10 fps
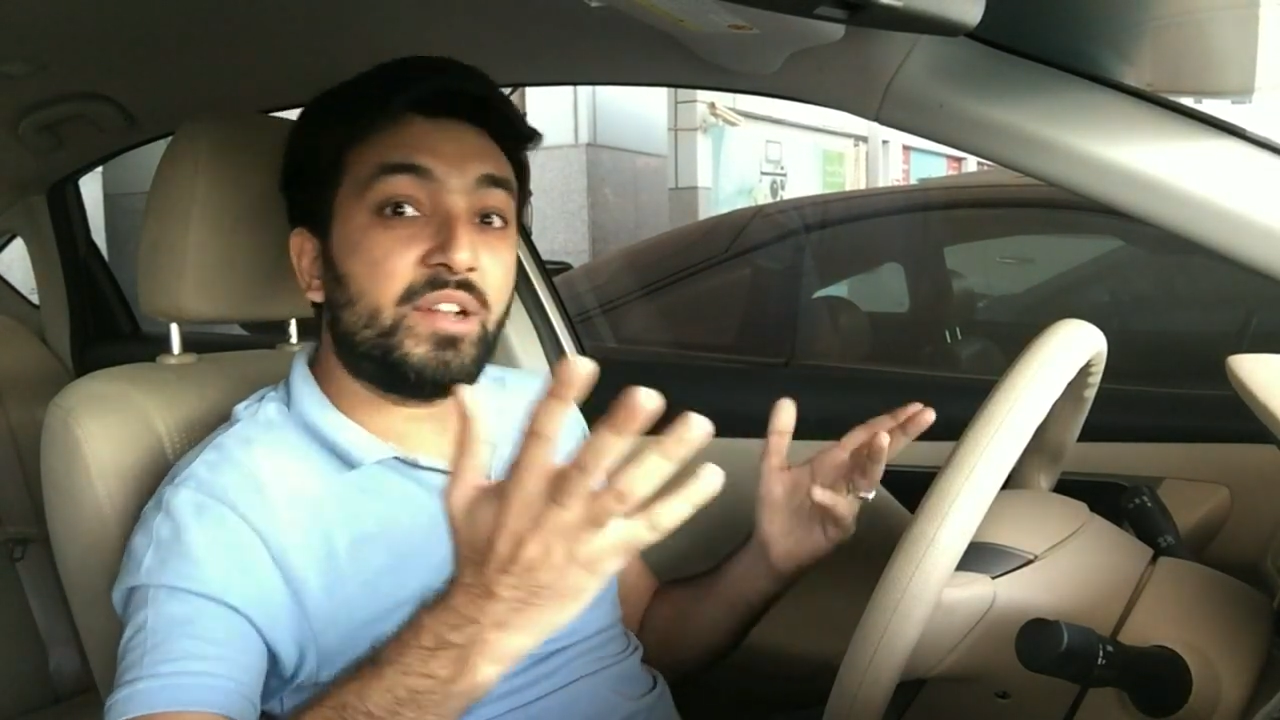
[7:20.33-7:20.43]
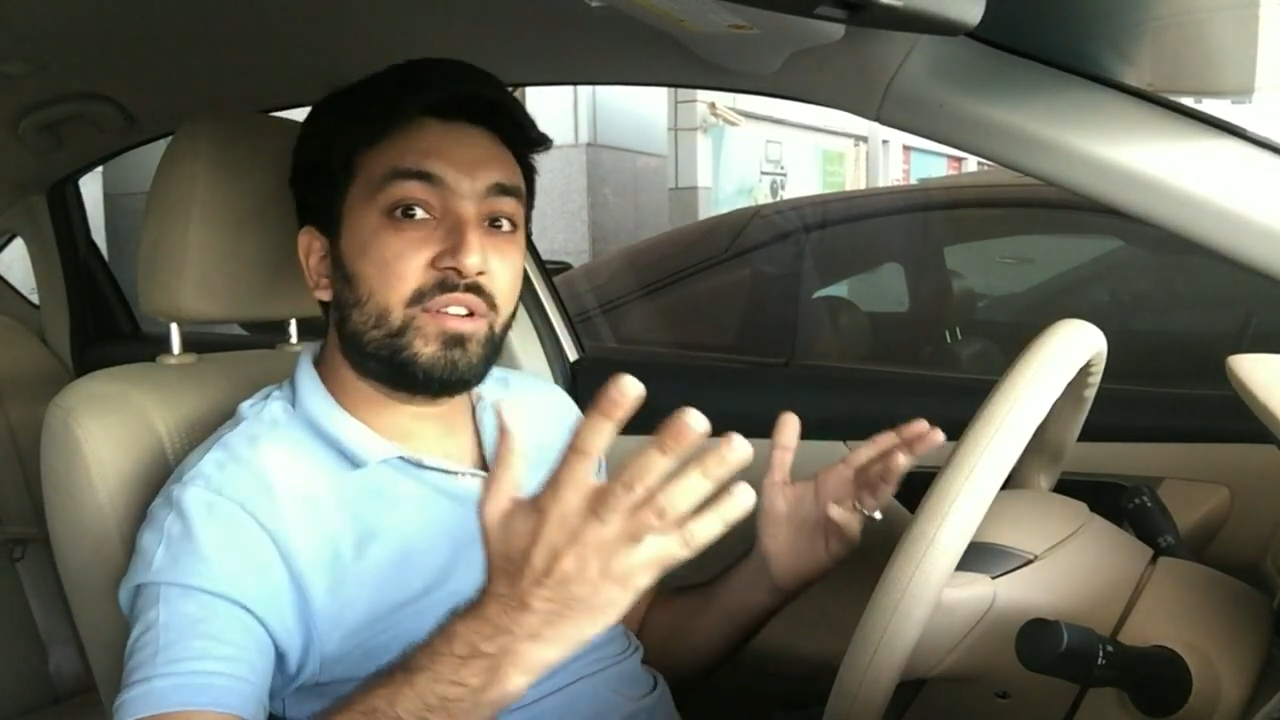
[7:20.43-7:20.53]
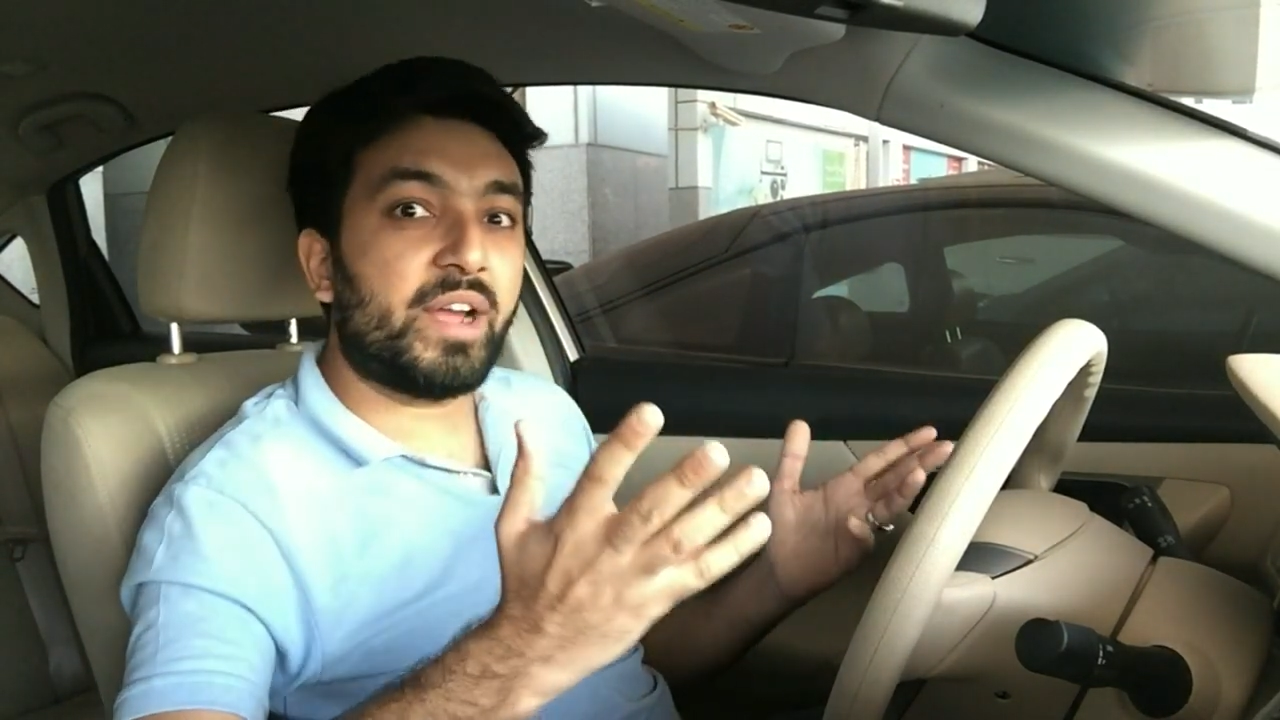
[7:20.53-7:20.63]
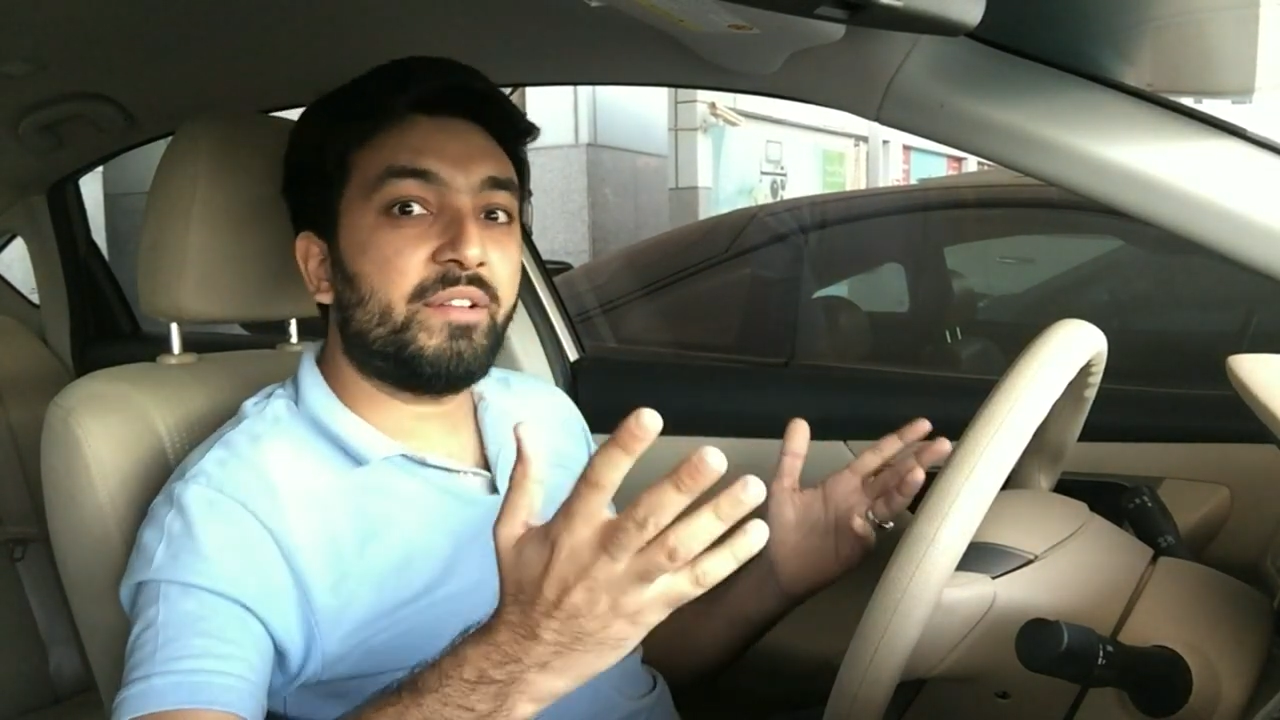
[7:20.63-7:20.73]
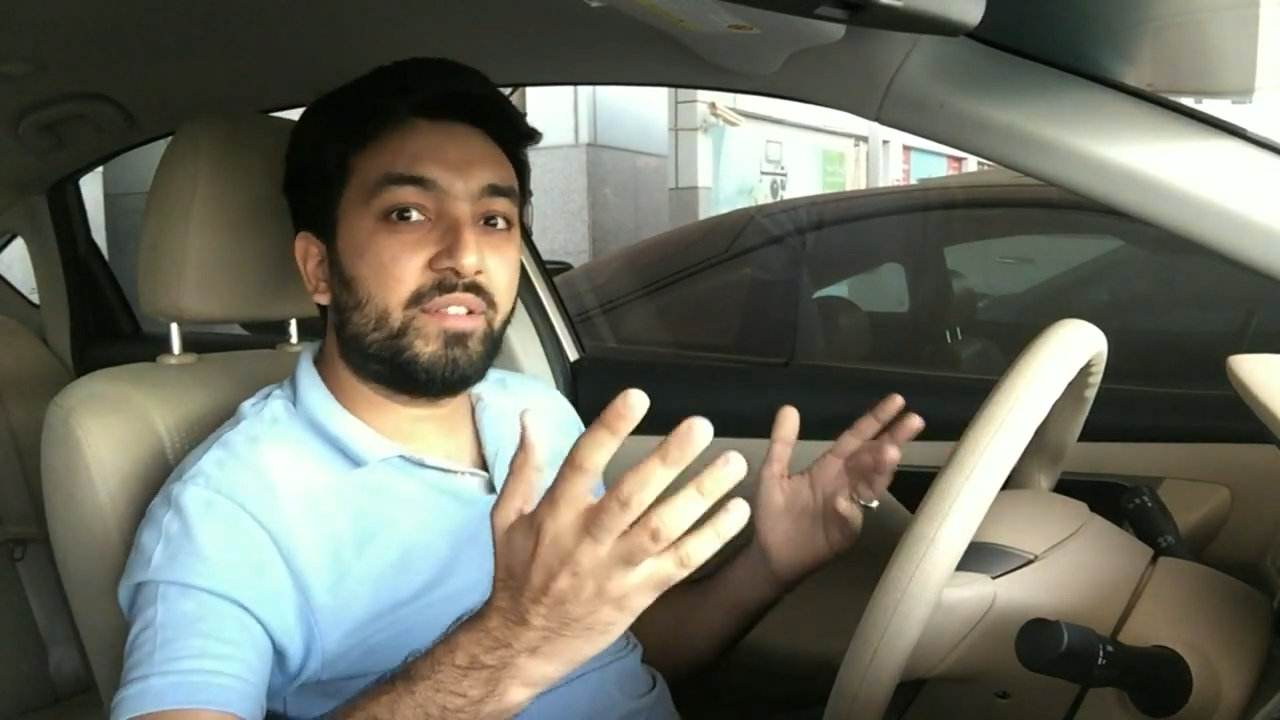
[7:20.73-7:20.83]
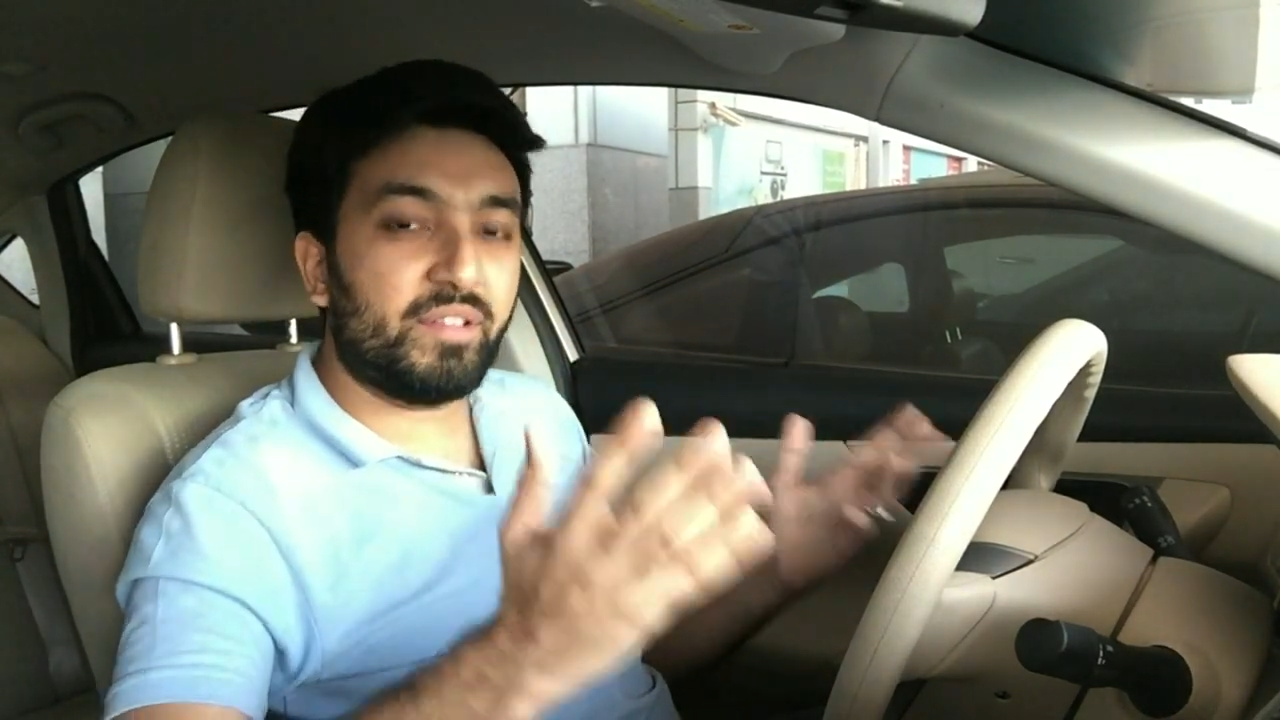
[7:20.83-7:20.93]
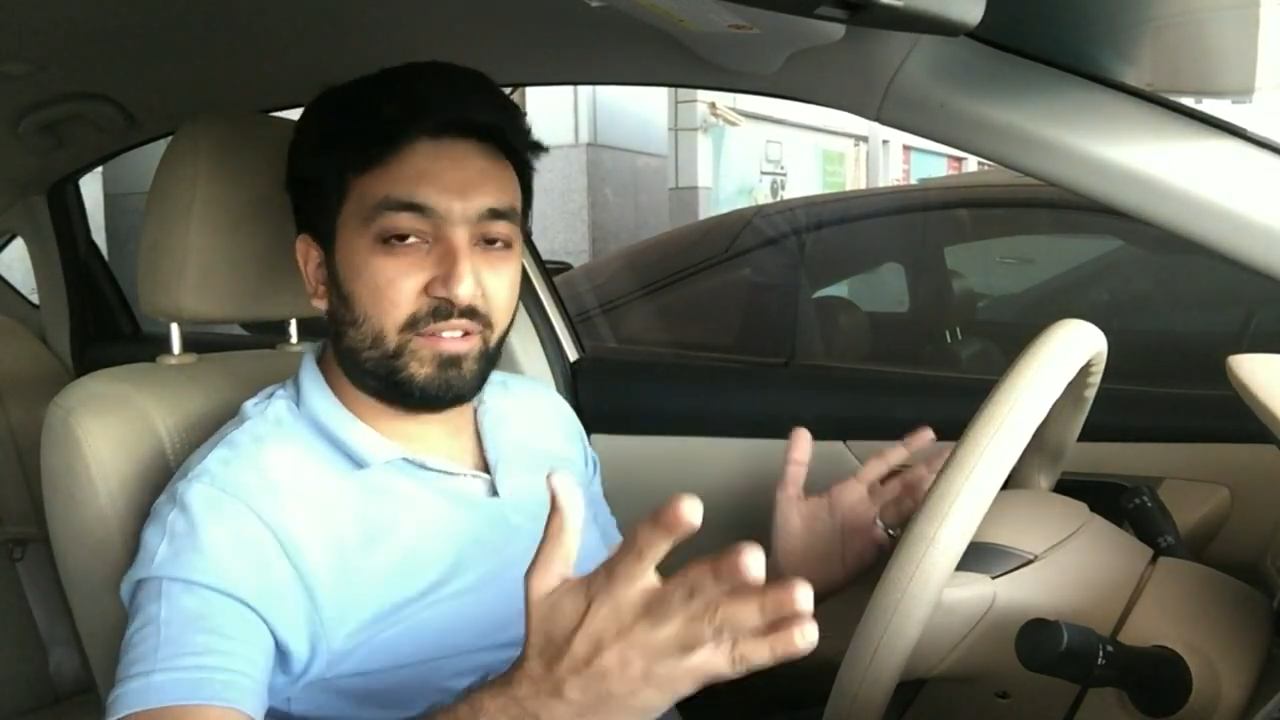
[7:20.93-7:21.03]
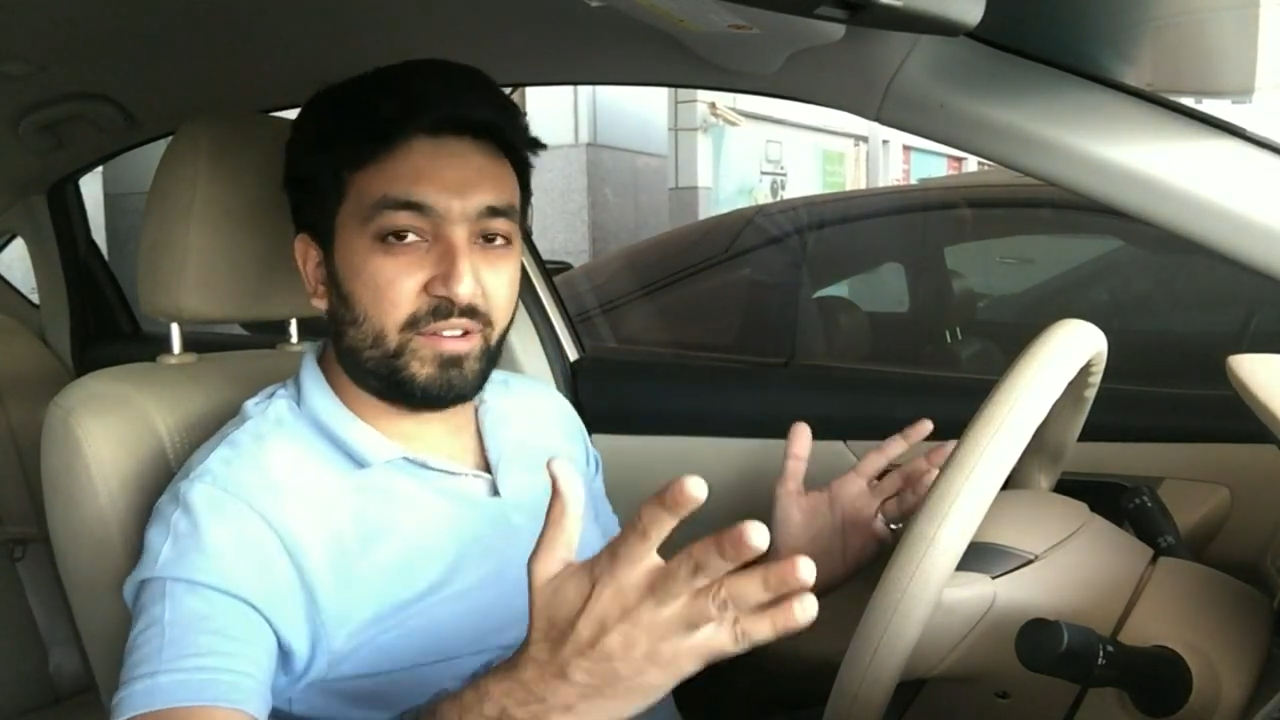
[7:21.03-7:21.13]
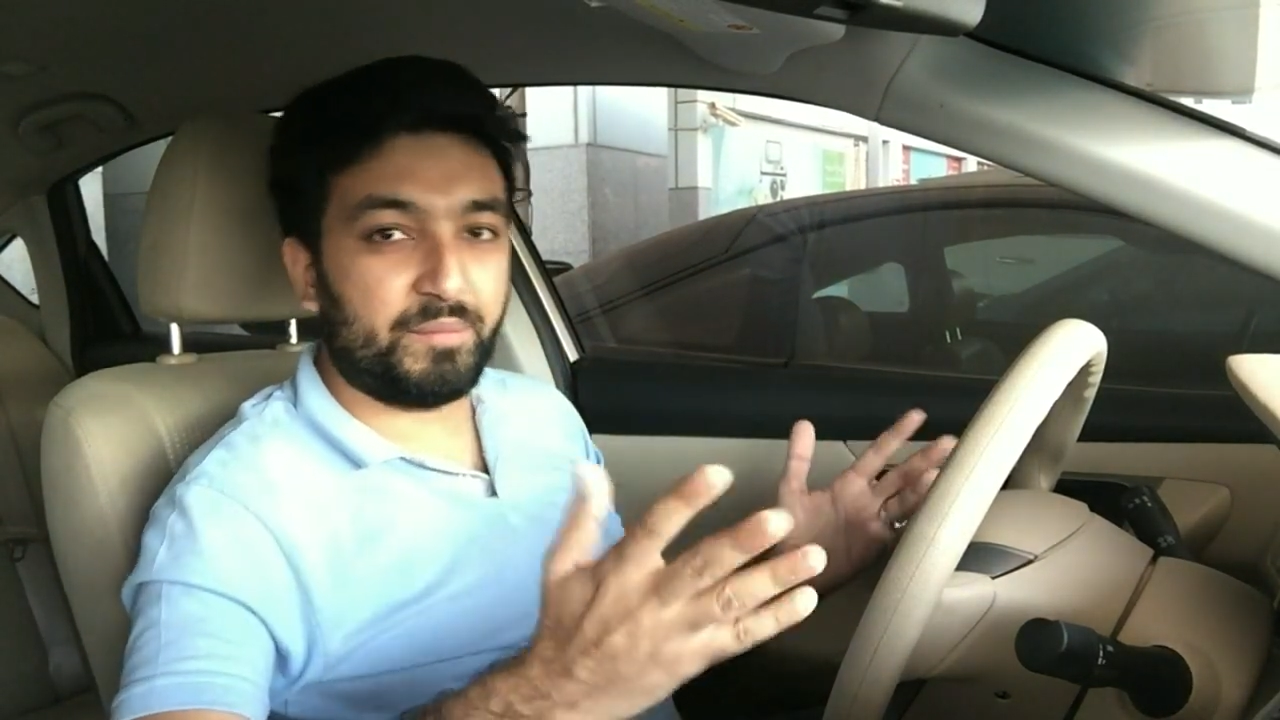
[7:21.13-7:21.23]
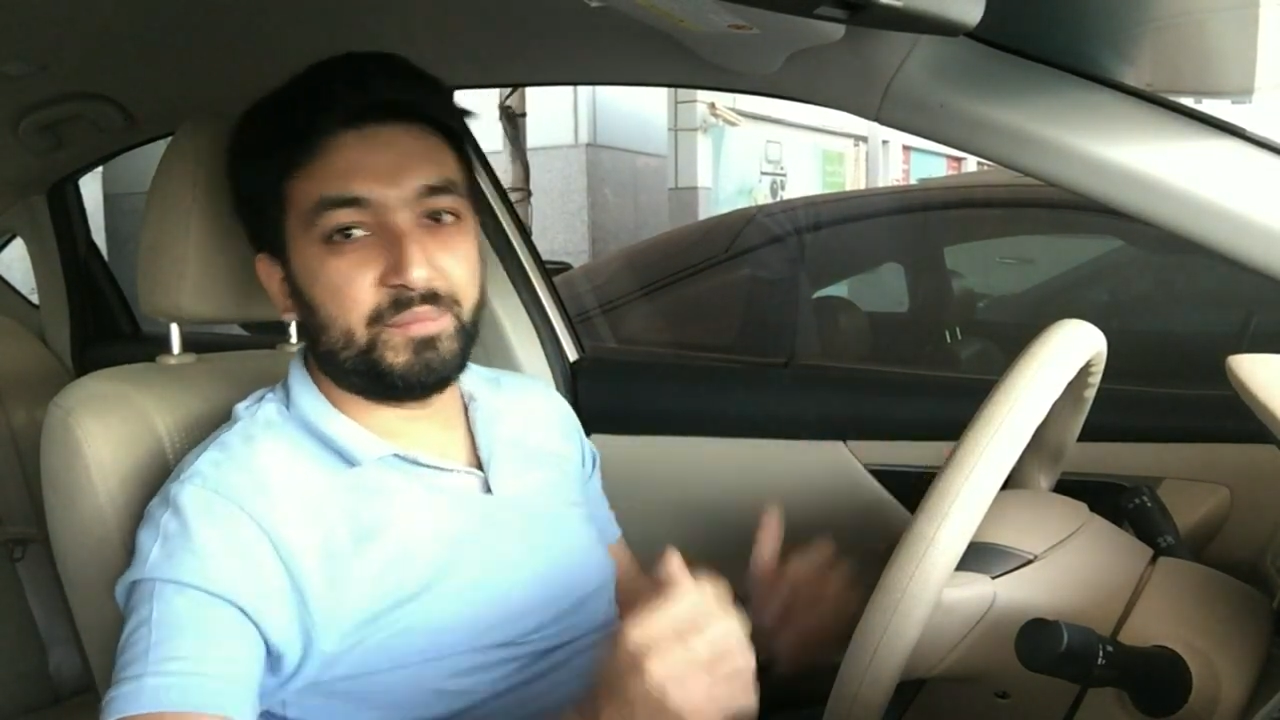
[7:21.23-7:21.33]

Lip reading: drive system.